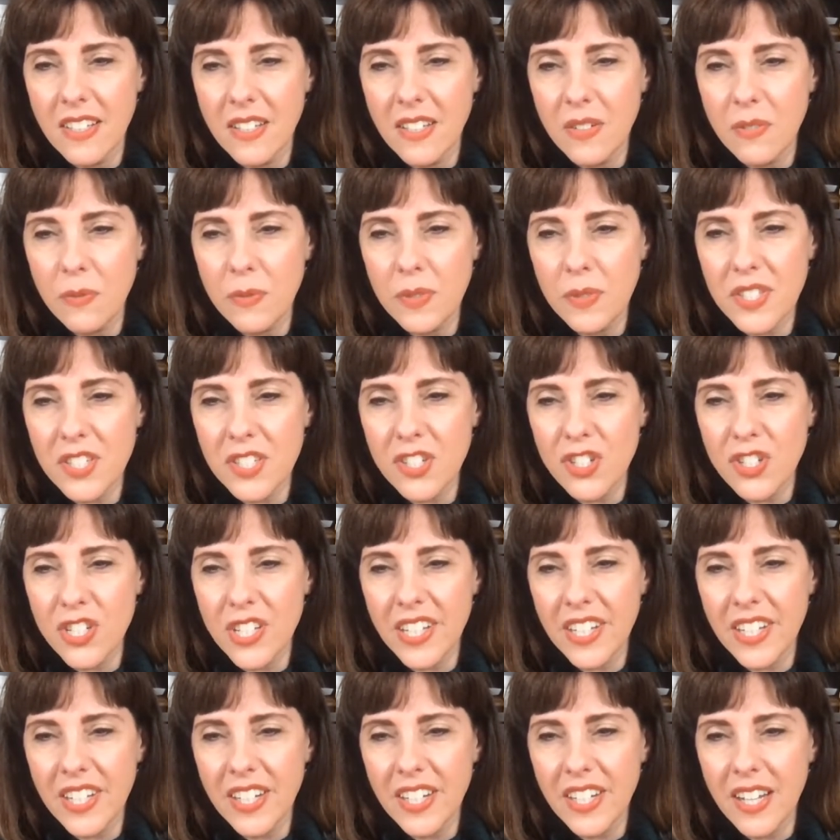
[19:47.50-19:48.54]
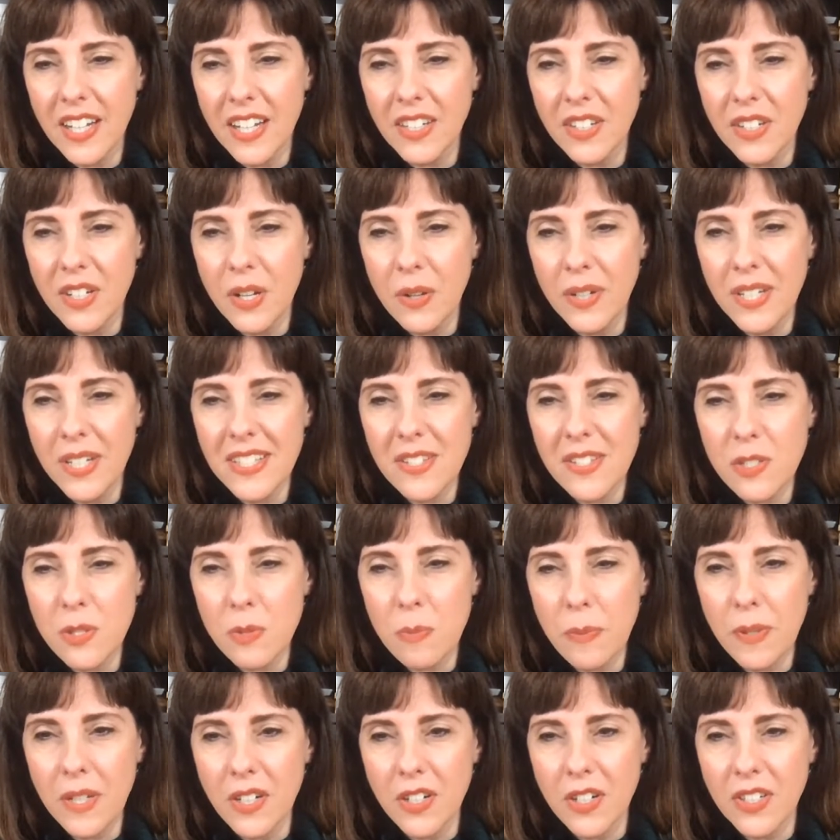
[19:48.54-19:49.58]
Was it Jan? I don't know. It
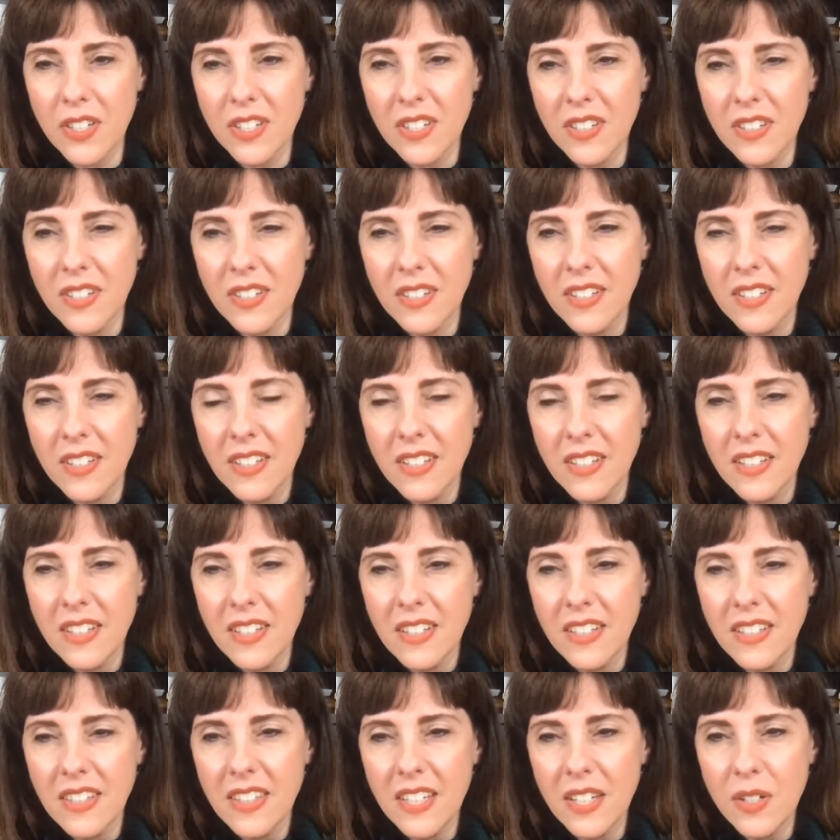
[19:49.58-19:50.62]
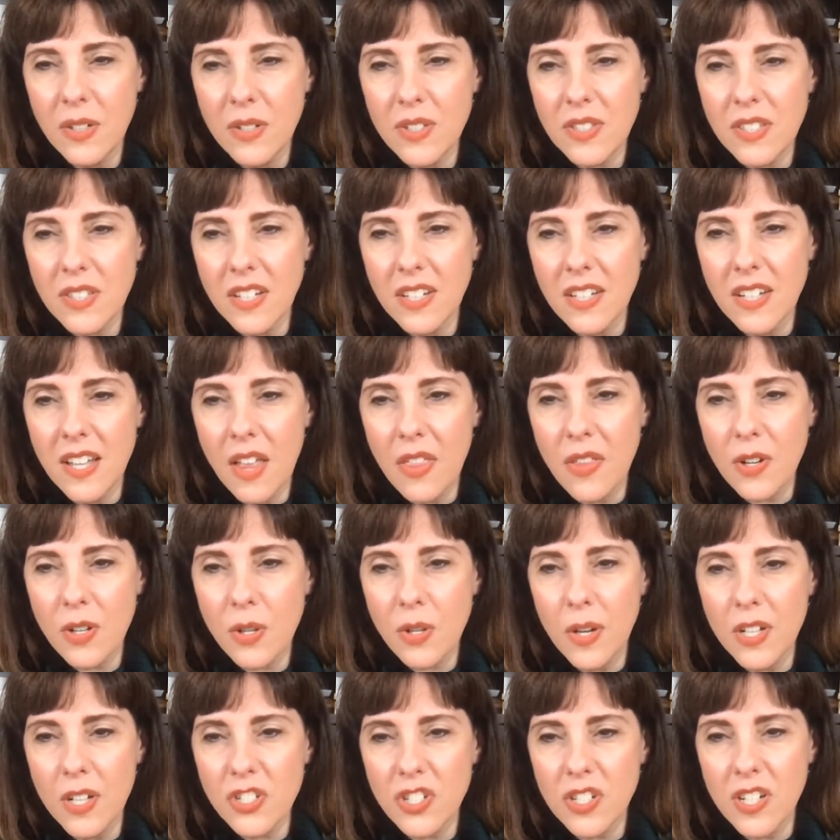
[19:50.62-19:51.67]
disappeared. There's another
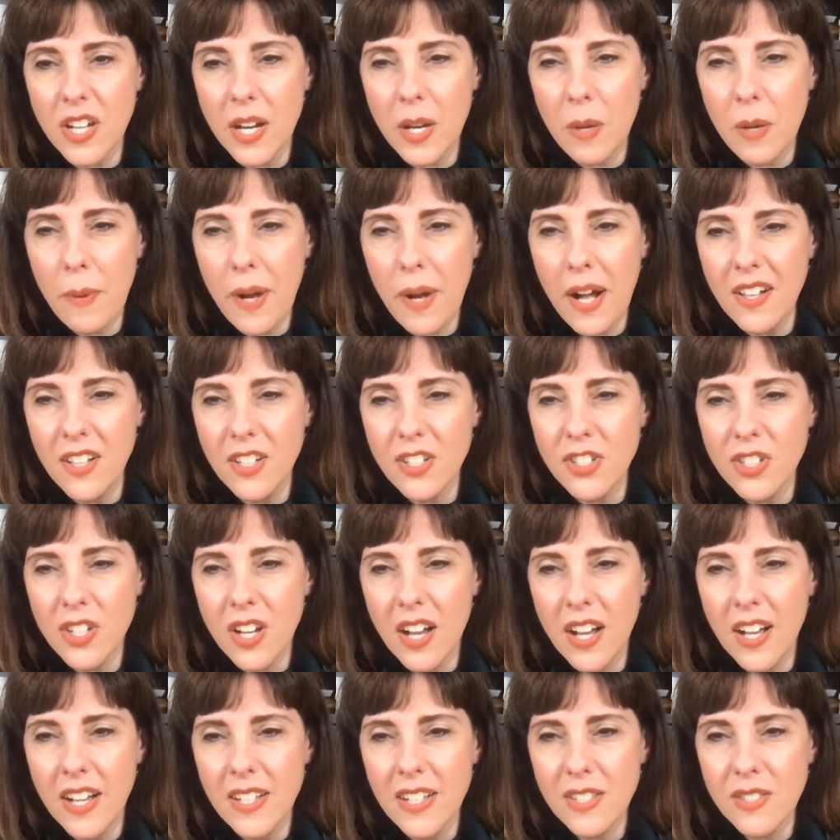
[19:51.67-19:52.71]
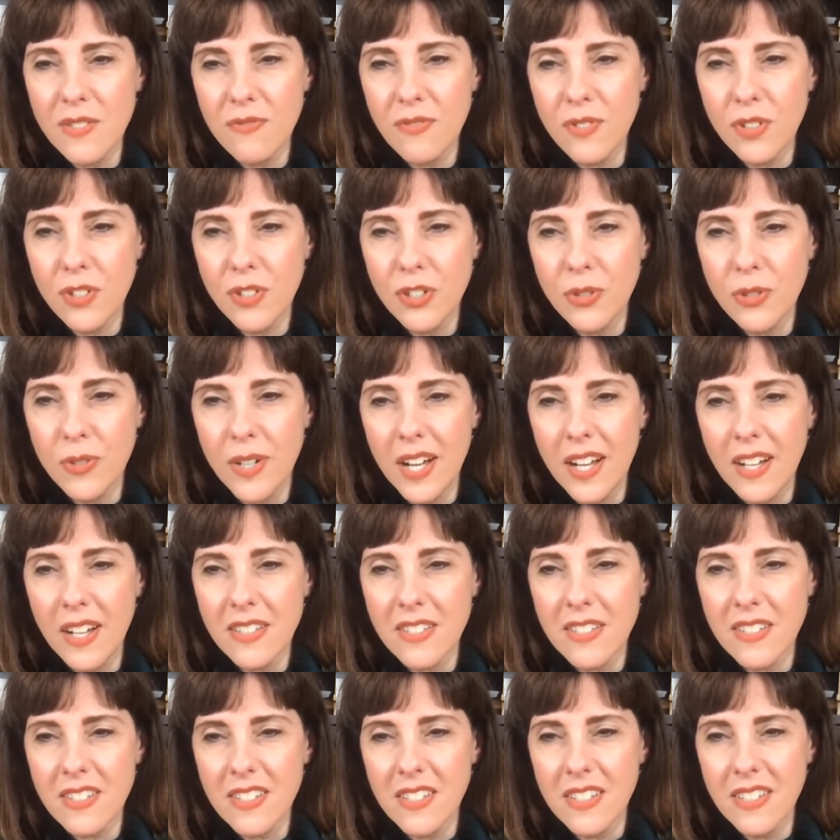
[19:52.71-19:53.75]
question. I apologize for who
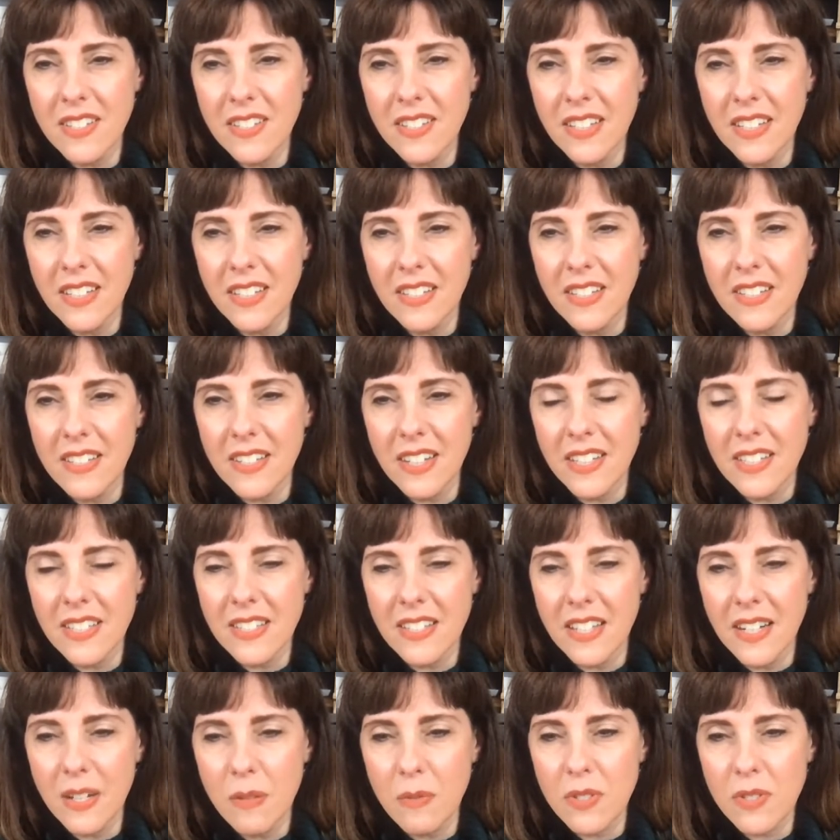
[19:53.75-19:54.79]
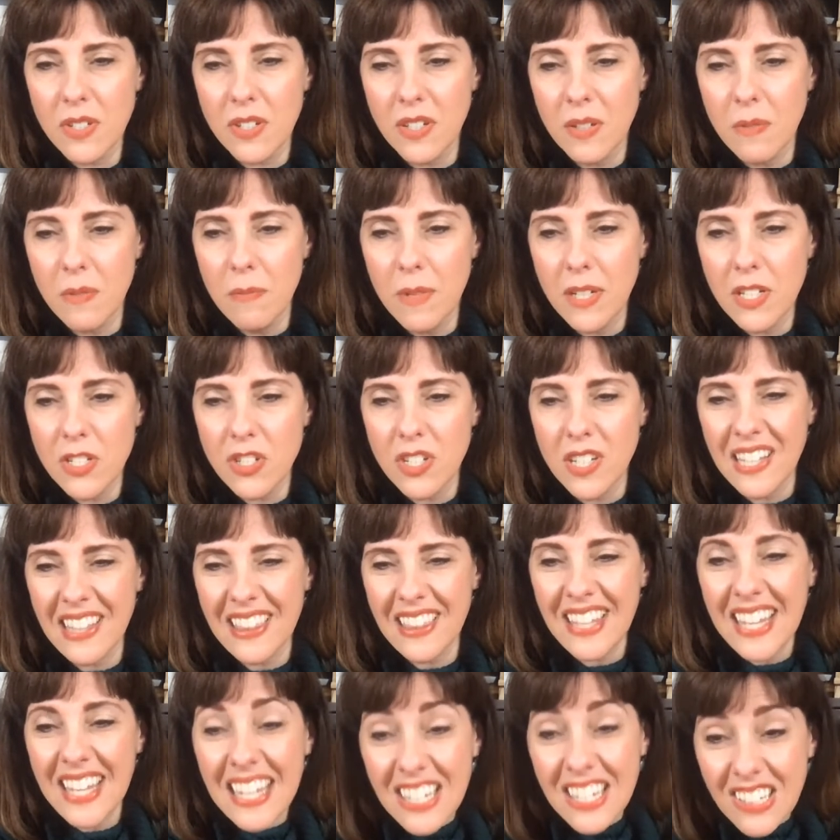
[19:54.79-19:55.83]
asked it. And I said I was going to mention it
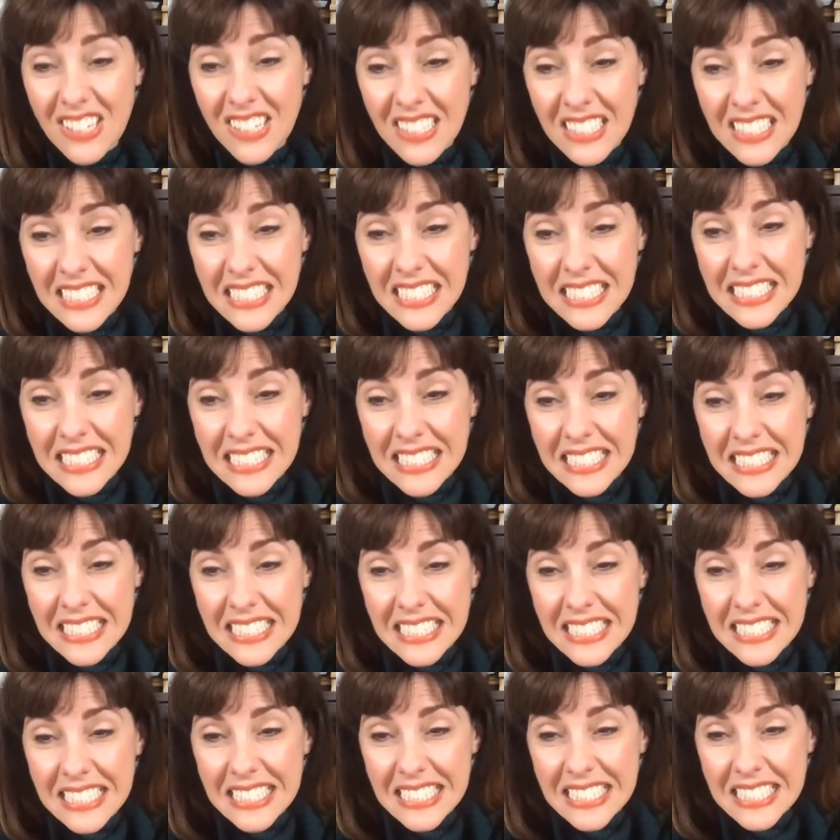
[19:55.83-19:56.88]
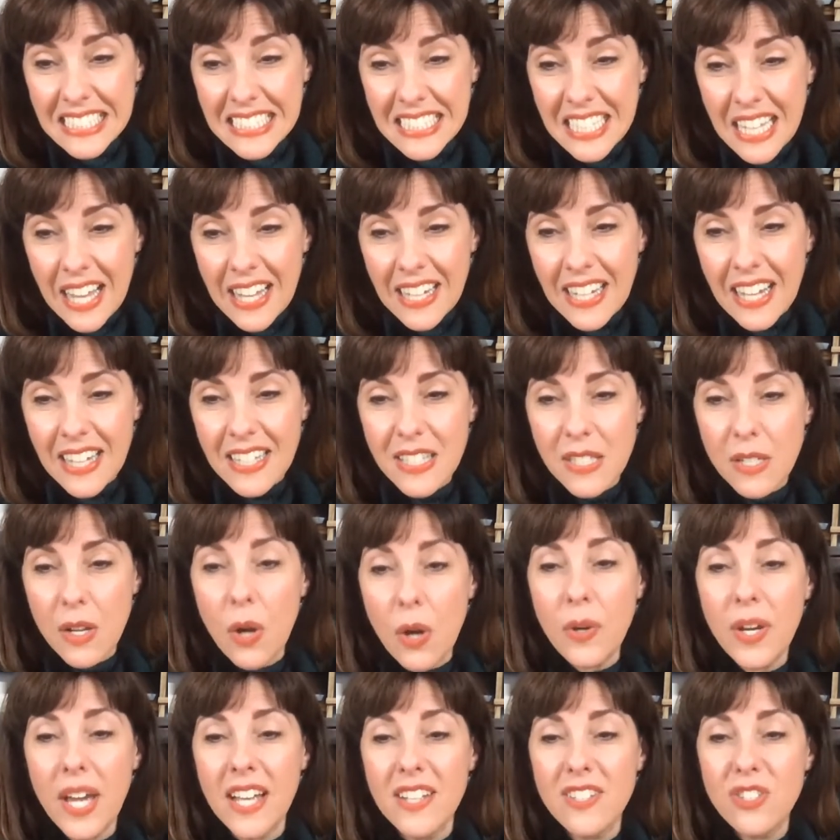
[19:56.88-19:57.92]
later. And I said,
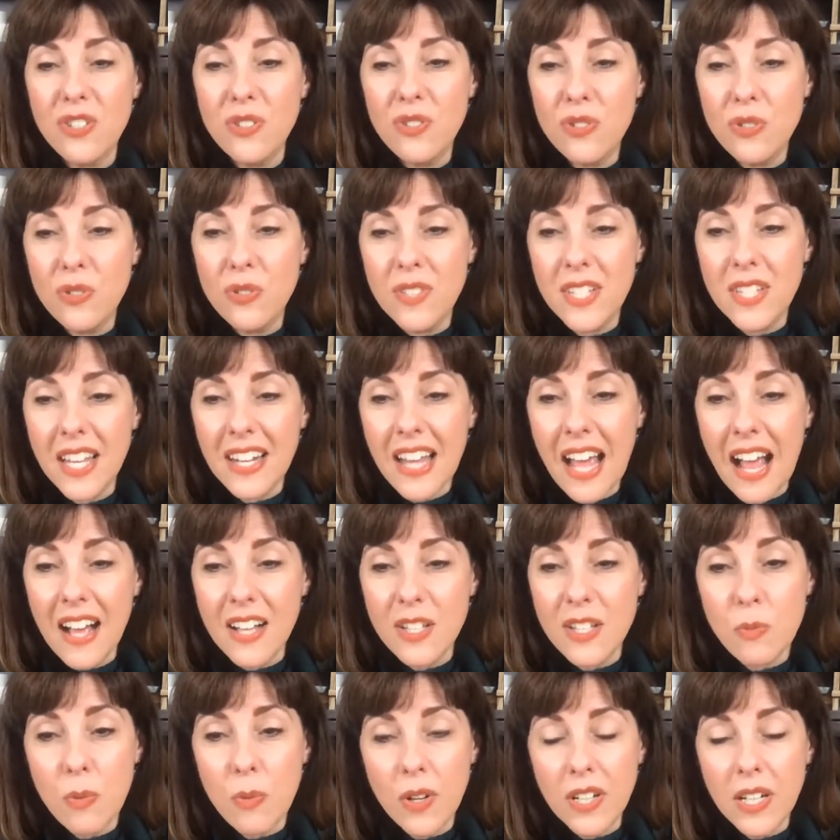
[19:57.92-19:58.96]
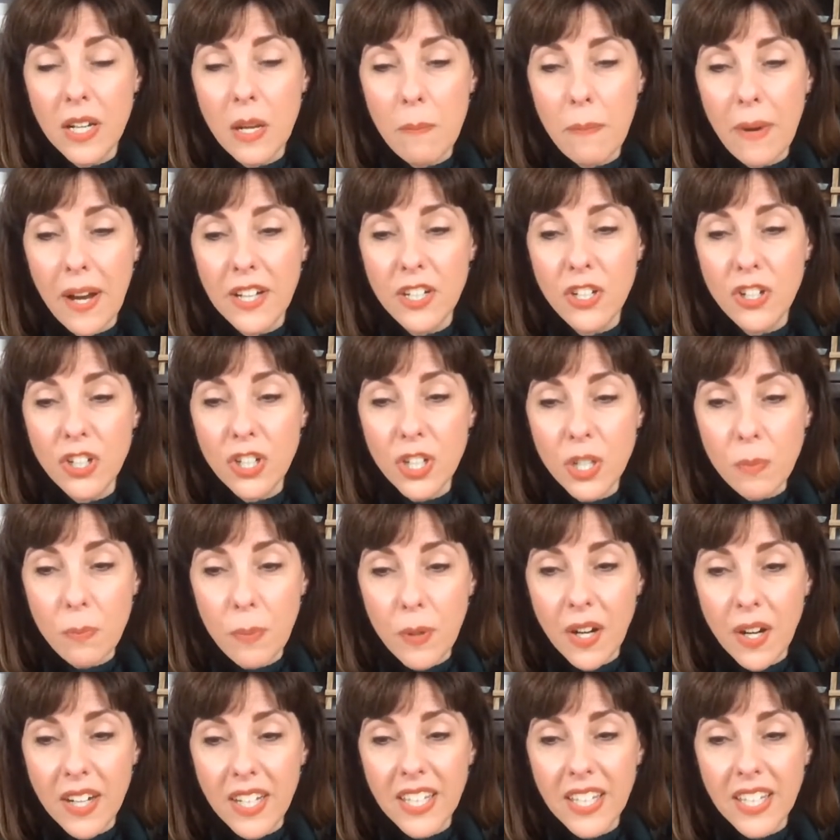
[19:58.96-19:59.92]
okay, so Susanna asked, where can I buy your cookbook?